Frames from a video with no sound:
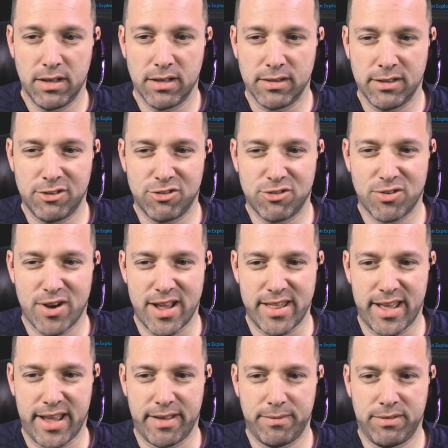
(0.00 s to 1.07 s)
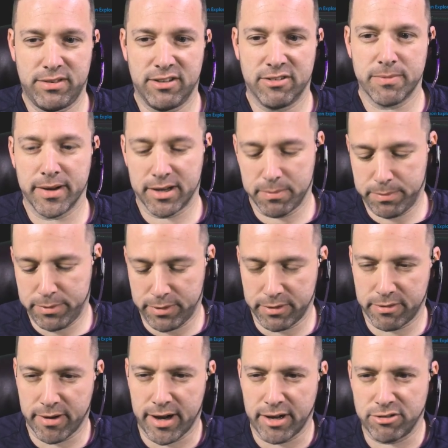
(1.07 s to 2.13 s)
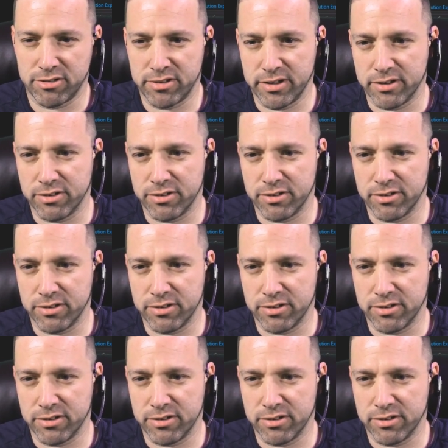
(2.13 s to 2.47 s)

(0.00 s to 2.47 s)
Let's try that, see if my computer crashes here.